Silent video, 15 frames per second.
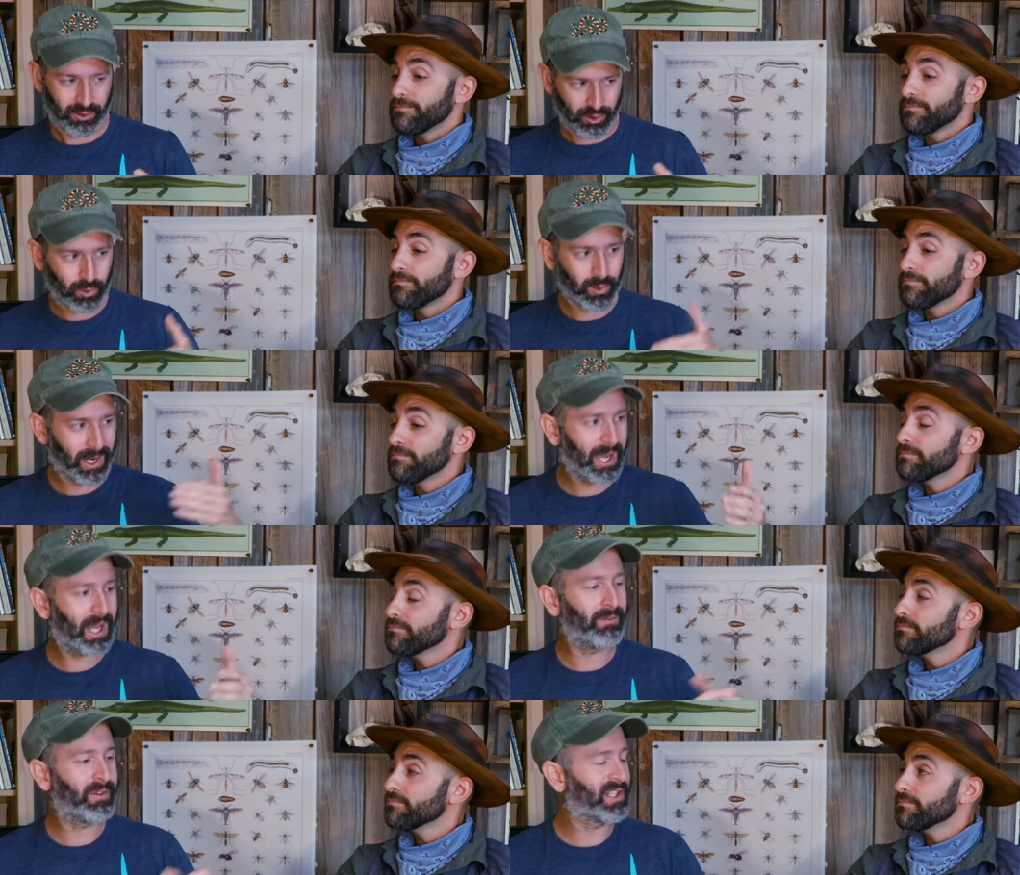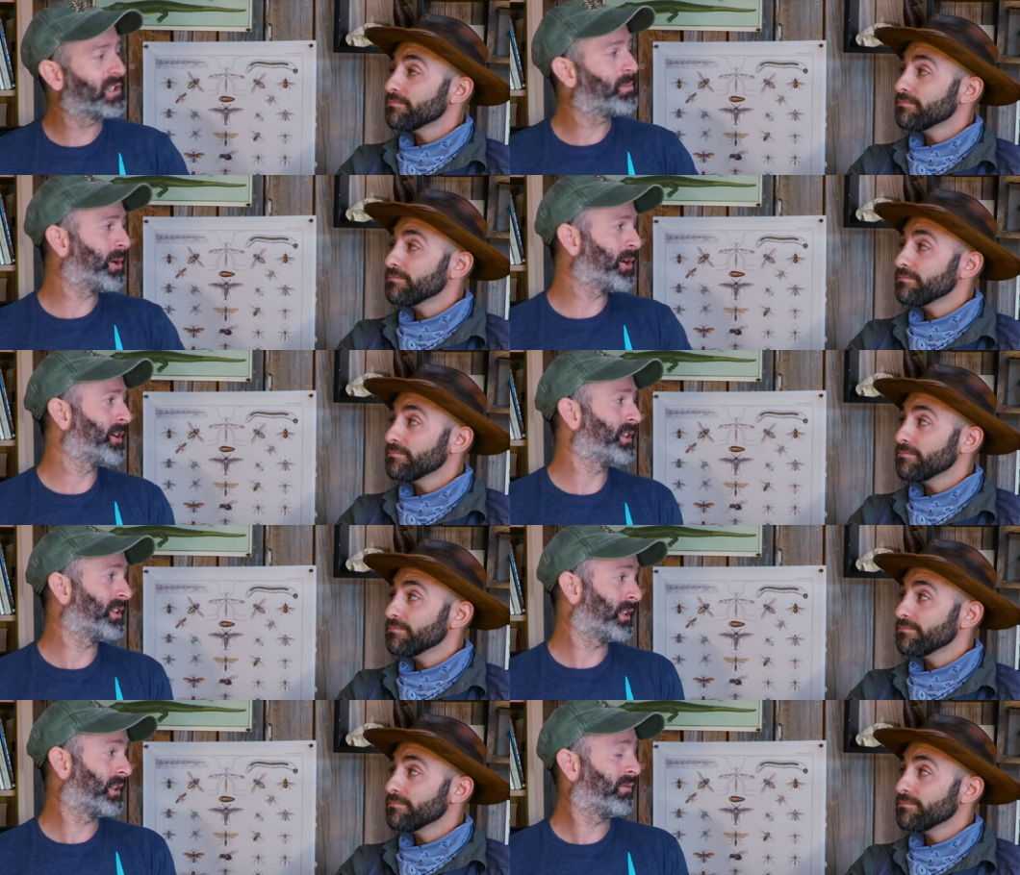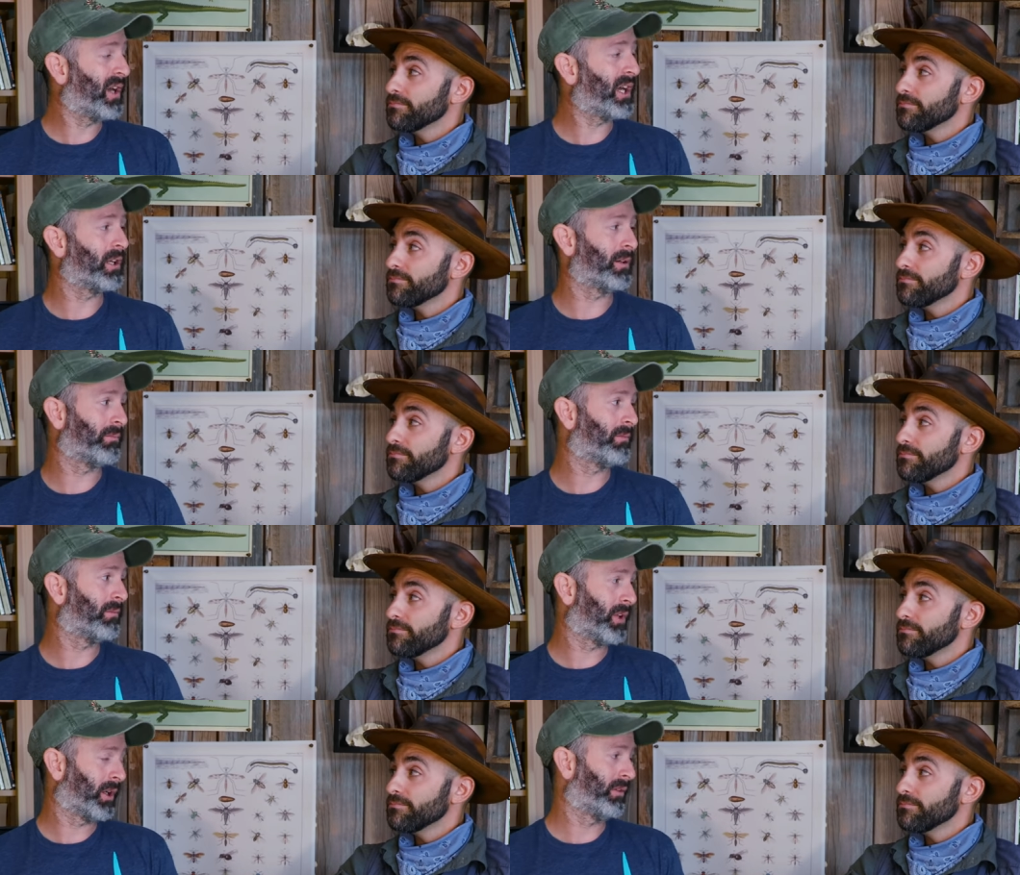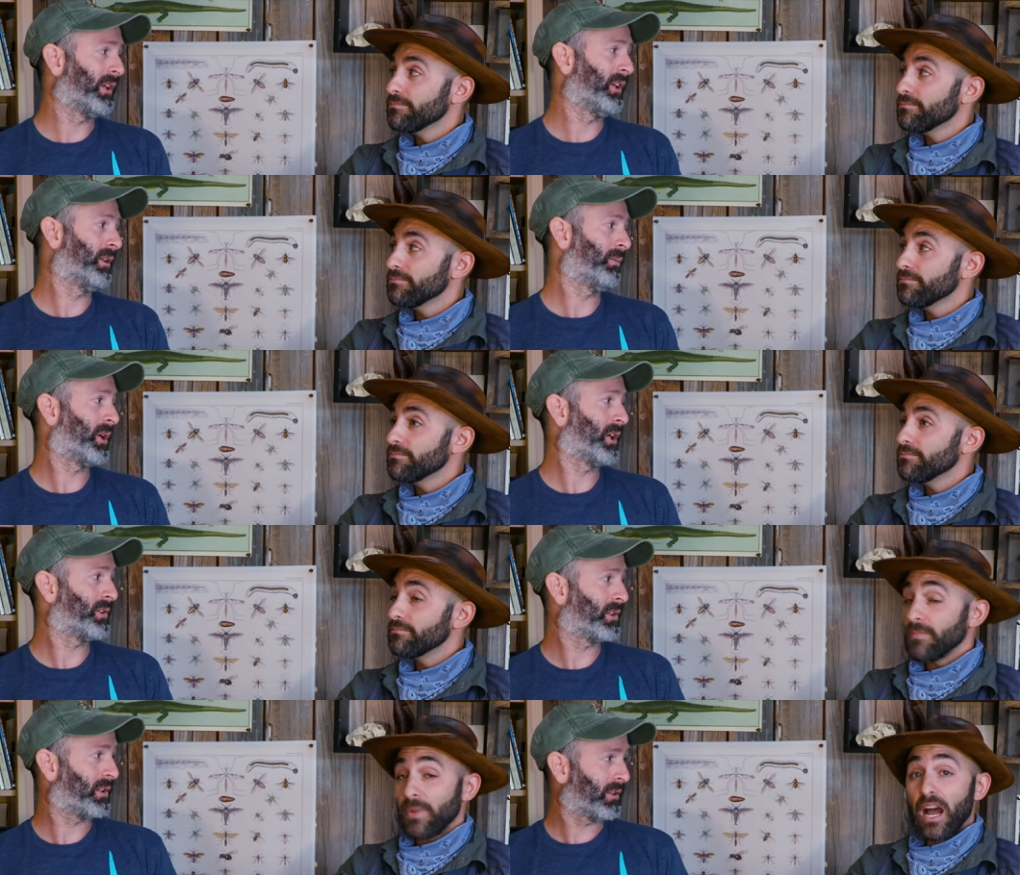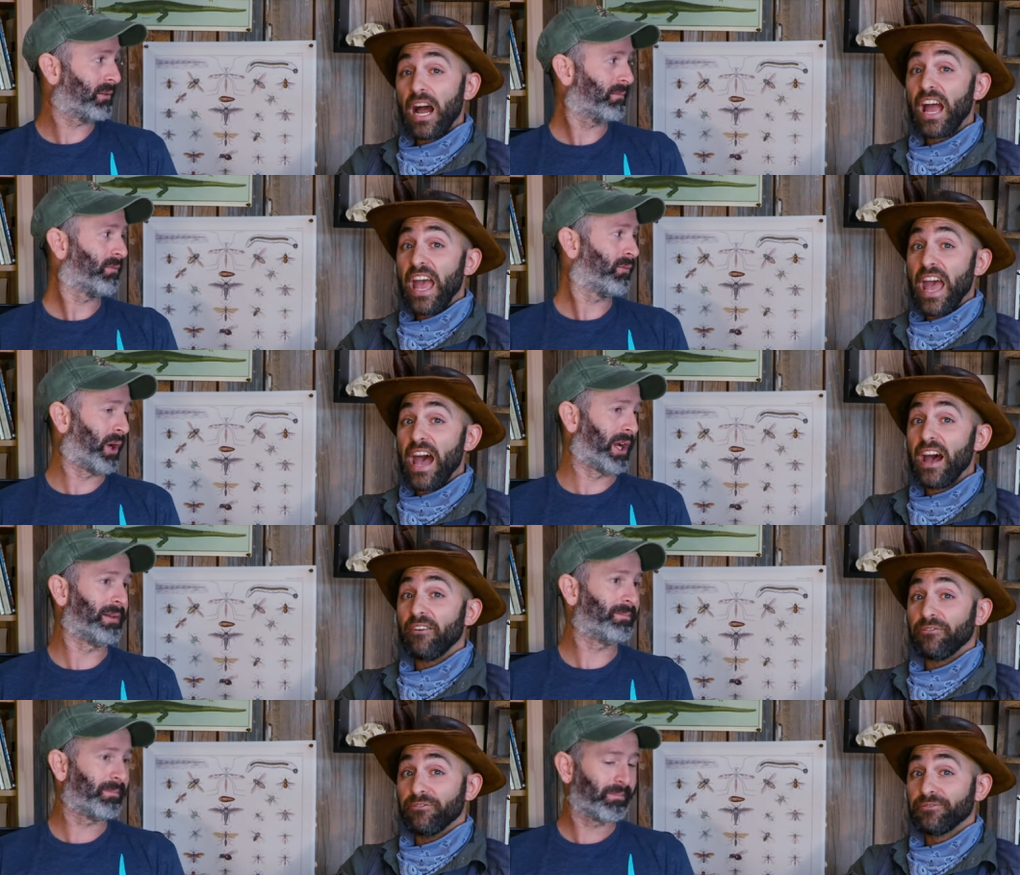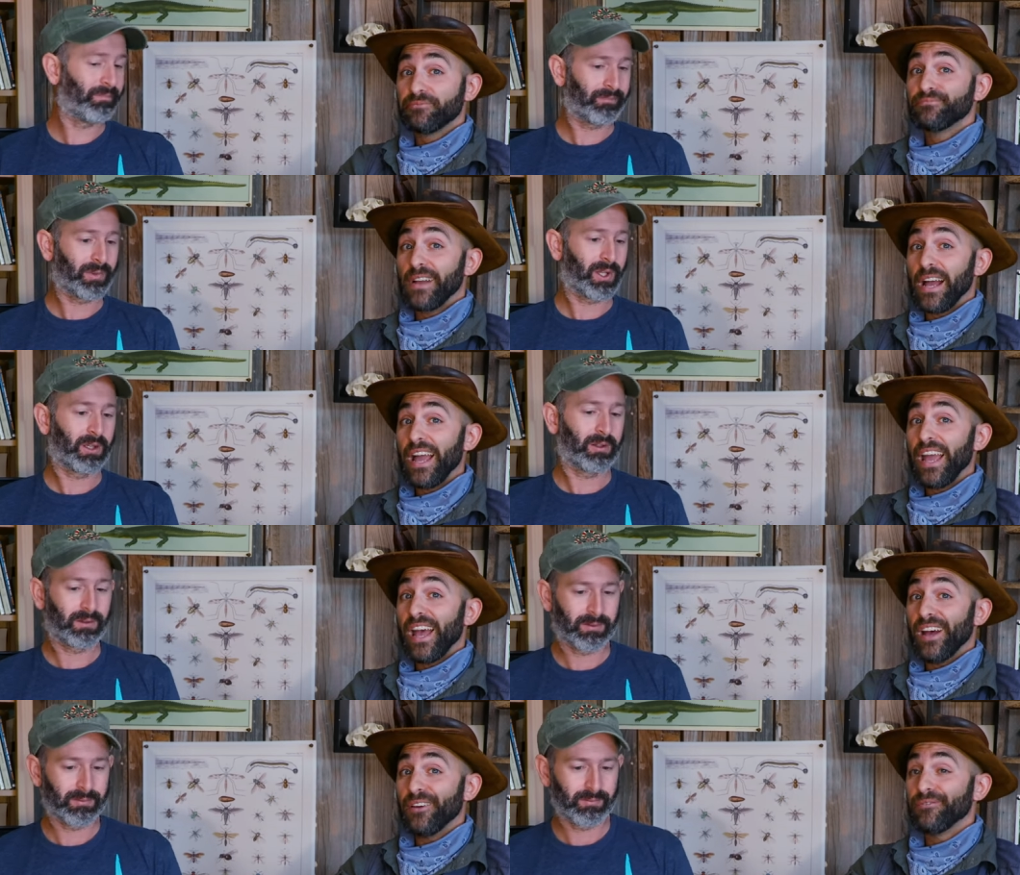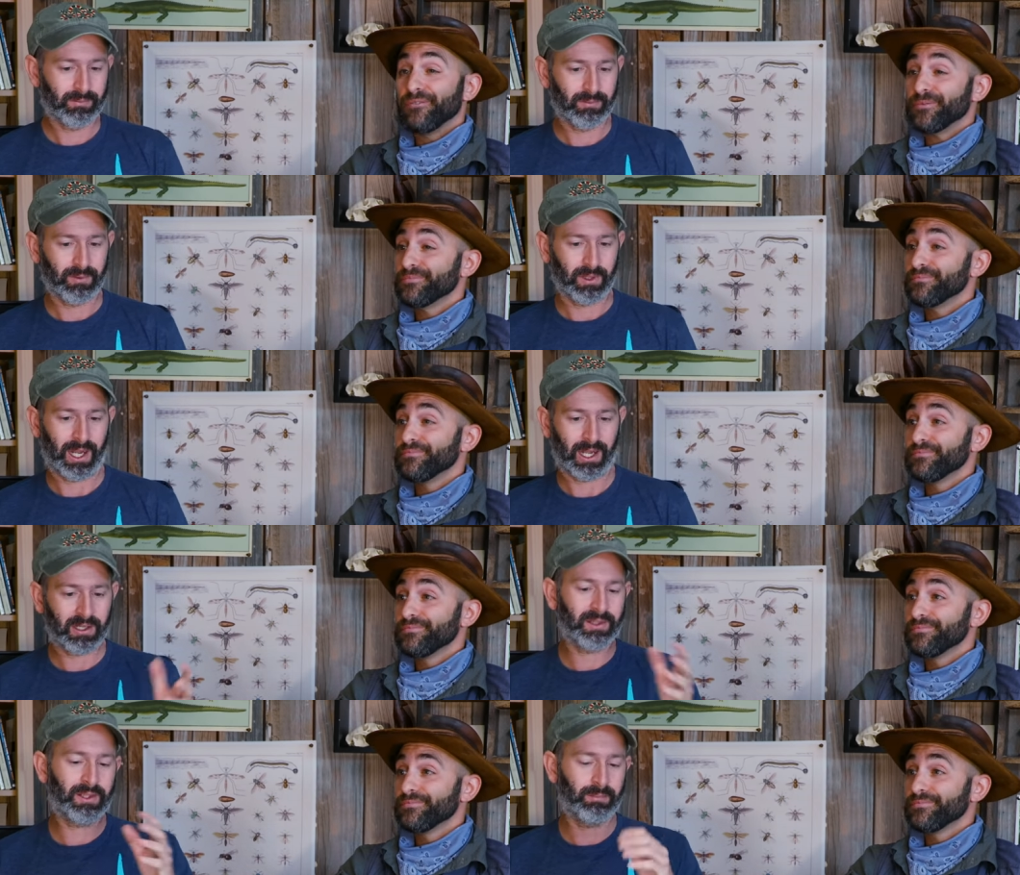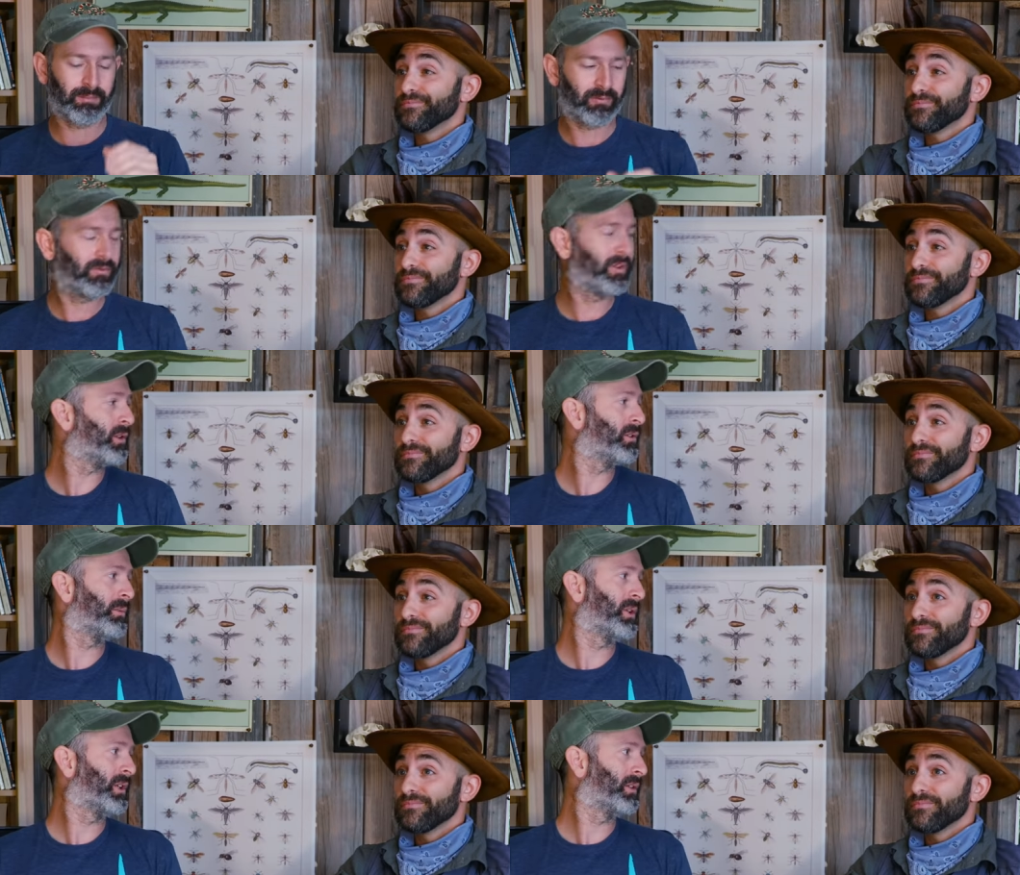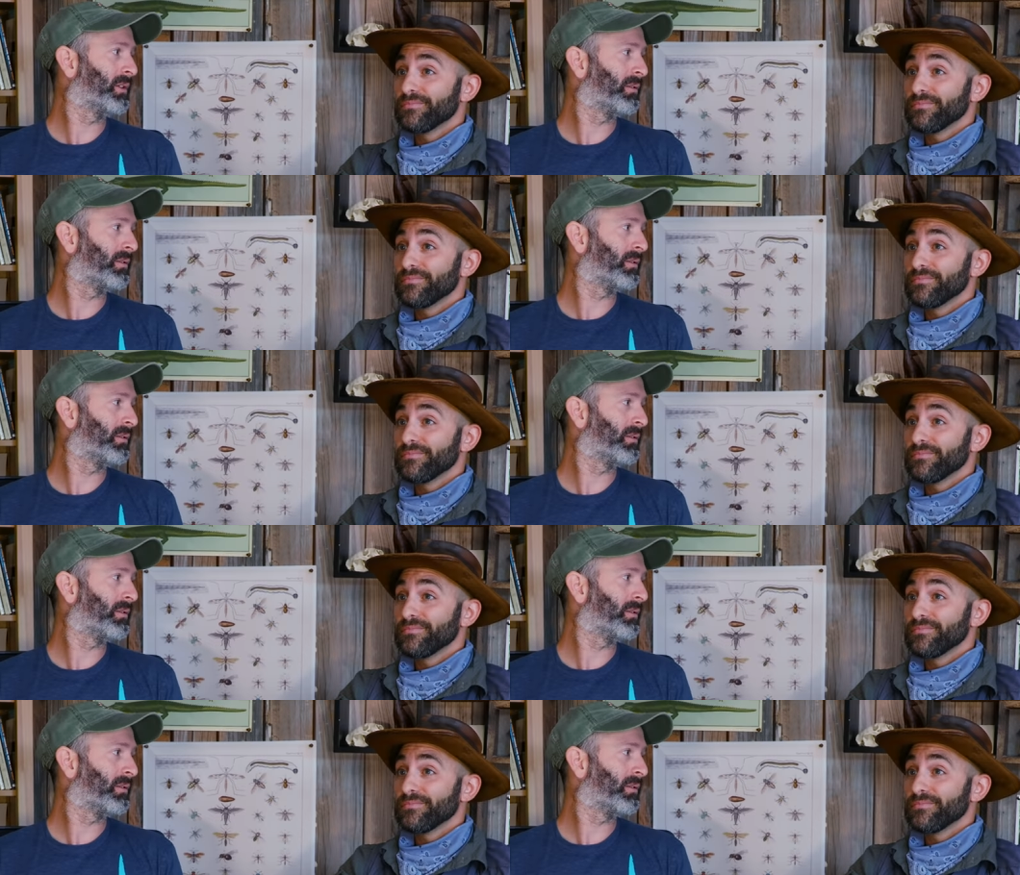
Speaker 1: you have experienced the venom of a Gila monster. I have. Right? I have. How does it feel to be